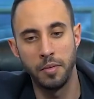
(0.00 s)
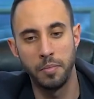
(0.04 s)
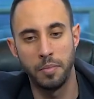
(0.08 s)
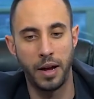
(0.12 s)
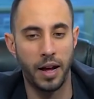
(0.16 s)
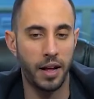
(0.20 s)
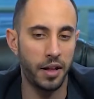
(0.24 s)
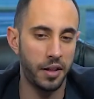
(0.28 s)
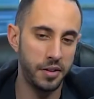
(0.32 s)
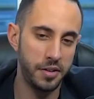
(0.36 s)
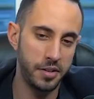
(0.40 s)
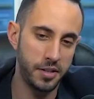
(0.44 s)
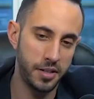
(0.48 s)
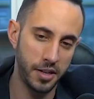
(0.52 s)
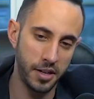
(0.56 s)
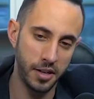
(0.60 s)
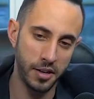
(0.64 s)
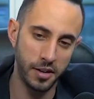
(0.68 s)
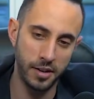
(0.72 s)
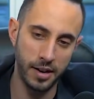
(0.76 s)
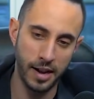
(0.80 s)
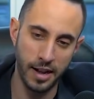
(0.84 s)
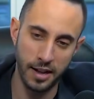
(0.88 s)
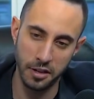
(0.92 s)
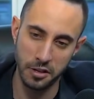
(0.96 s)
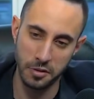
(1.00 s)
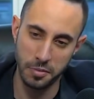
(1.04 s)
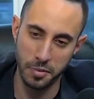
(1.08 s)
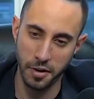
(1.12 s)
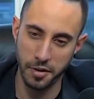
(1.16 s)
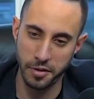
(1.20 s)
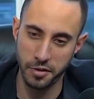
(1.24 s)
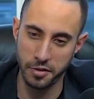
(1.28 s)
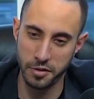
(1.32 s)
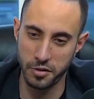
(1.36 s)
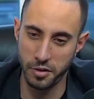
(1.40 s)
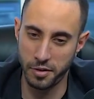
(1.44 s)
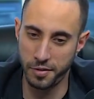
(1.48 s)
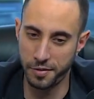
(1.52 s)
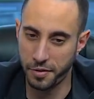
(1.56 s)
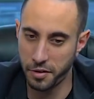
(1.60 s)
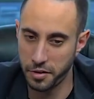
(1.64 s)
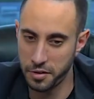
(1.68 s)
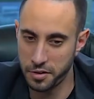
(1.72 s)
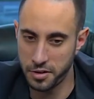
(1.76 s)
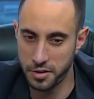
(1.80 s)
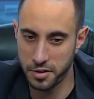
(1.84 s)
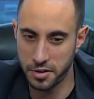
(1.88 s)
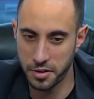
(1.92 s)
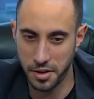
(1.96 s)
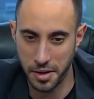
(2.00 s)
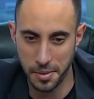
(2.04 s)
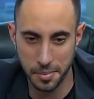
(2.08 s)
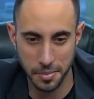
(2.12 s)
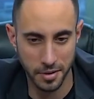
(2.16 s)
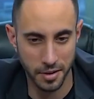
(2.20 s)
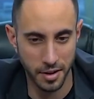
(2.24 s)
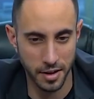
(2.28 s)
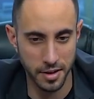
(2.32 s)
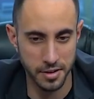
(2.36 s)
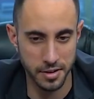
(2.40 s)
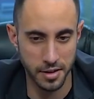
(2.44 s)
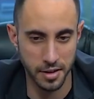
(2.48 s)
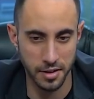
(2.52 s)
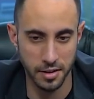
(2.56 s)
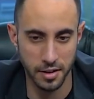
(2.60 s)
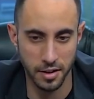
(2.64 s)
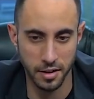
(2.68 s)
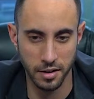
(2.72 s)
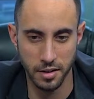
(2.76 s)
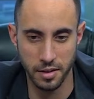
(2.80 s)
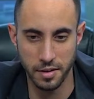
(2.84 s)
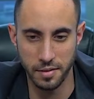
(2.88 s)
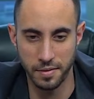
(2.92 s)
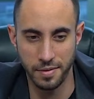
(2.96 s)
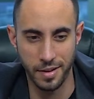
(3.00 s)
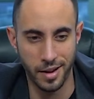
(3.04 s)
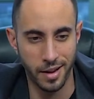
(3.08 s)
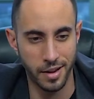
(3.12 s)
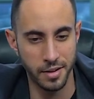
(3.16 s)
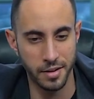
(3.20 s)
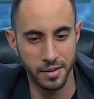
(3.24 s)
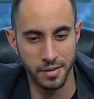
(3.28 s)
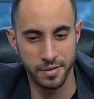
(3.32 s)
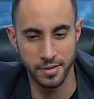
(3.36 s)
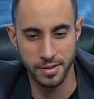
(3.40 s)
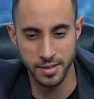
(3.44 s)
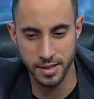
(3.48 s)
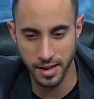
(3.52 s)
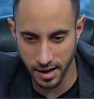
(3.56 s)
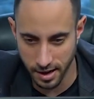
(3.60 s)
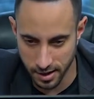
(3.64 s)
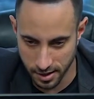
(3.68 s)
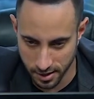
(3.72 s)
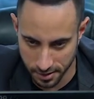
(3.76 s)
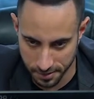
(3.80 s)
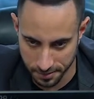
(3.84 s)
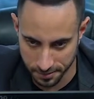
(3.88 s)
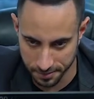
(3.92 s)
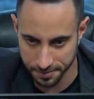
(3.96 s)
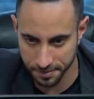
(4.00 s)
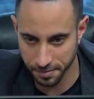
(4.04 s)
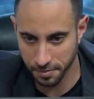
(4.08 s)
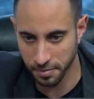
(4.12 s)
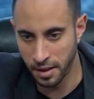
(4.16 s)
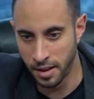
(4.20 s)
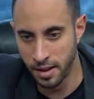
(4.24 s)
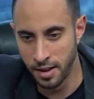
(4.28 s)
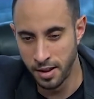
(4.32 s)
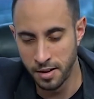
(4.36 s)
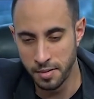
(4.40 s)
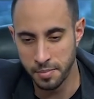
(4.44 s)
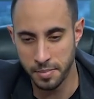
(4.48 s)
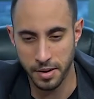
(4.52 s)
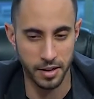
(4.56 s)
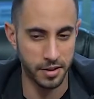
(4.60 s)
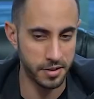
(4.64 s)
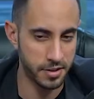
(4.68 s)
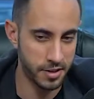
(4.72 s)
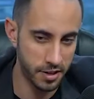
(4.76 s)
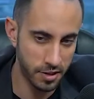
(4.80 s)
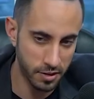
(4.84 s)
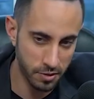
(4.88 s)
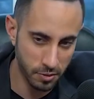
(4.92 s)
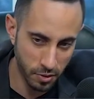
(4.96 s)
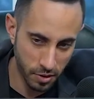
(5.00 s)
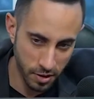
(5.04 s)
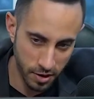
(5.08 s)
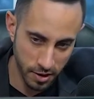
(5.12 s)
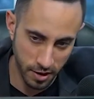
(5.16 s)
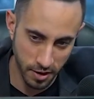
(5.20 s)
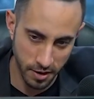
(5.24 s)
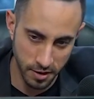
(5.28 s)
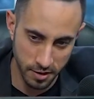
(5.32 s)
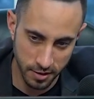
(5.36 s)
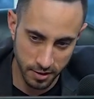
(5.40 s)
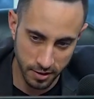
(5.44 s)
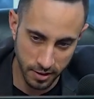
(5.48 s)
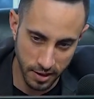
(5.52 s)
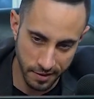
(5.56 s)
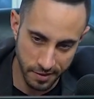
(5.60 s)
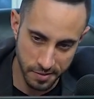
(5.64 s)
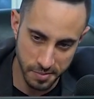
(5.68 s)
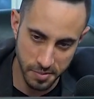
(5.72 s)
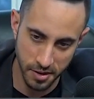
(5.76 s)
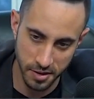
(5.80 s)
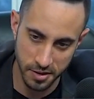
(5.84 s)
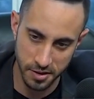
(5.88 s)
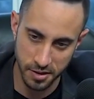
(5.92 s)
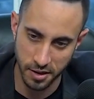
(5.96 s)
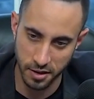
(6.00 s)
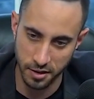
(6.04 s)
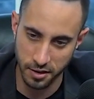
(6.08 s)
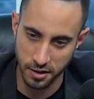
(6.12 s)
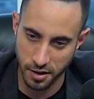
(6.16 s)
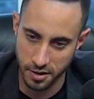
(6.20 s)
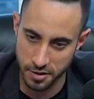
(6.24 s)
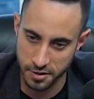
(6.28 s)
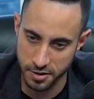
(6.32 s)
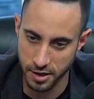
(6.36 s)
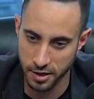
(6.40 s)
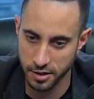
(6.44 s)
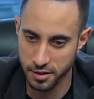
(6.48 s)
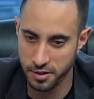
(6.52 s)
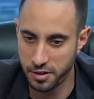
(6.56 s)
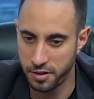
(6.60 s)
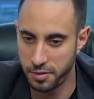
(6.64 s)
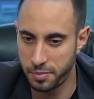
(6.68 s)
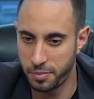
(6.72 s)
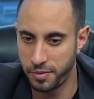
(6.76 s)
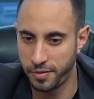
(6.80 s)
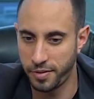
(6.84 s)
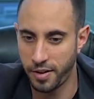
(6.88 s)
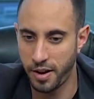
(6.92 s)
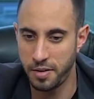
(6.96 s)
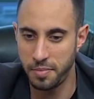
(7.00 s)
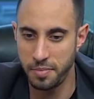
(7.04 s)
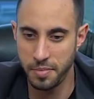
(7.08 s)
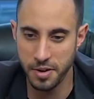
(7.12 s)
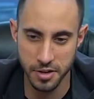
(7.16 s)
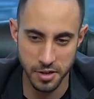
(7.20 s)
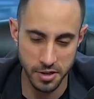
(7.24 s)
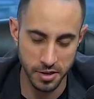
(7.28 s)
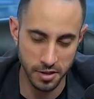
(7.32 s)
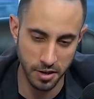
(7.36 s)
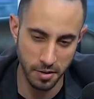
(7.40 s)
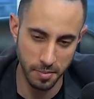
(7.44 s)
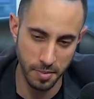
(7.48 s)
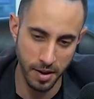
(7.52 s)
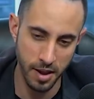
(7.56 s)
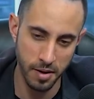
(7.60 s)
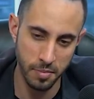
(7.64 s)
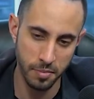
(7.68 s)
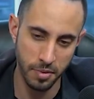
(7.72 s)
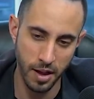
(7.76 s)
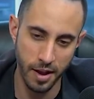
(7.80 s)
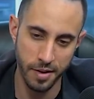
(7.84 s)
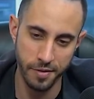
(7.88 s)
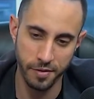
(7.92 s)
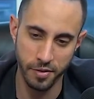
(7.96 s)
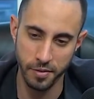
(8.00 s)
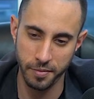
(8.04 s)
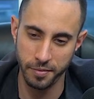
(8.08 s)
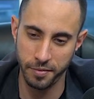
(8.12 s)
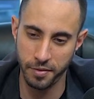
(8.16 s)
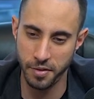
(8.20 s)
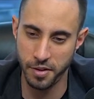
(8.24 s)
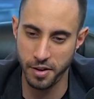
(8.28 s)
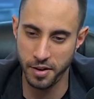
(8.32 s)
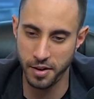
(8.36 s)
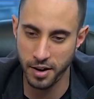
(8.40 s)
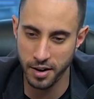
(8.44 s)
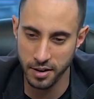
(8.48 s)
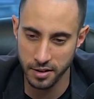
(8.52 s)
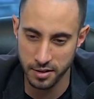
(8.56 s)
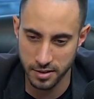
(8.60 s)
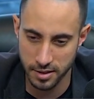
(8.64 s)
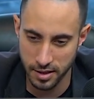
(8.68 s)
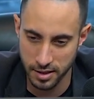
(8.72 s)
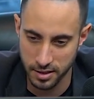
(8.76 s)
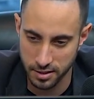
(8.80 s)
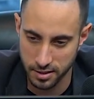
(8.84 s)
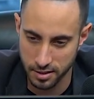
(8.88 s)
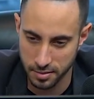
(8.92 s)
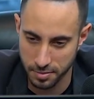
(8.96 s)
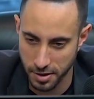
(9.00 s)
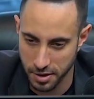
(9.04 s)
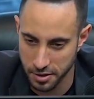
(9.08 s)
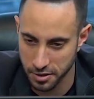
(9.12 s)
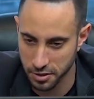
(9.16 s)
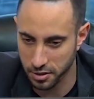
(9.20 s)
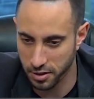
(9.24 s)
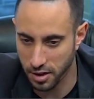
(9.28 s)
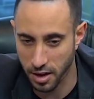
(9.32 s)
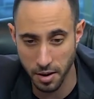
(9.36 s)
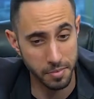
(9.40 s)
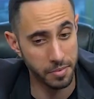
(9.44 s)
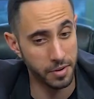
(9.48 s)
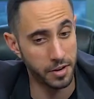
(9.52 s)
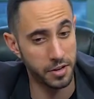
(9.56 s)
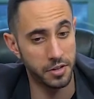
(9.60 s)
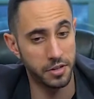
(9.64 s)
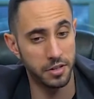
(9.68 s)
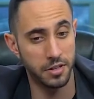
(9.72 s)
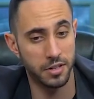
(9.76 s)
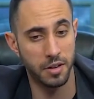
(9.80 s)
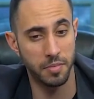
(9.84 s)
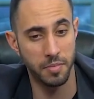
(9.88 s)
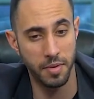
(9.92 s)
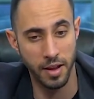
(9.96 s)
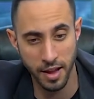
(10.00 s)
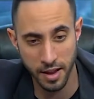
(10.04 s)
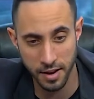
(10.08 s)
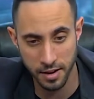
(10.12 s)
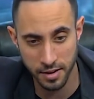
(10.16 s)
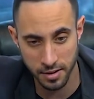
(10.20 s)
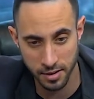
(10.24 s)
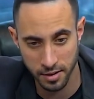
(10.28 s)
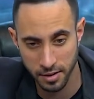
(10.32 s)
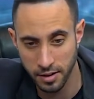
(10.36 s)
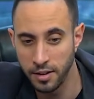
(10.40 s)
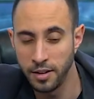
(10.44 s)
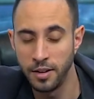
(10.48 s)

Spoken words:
Palantir and Alex Partners joined forces to help clients unlock the value of data. Palantir awarded $111 million contract to provide mission command platform for the United States Special Operations Command.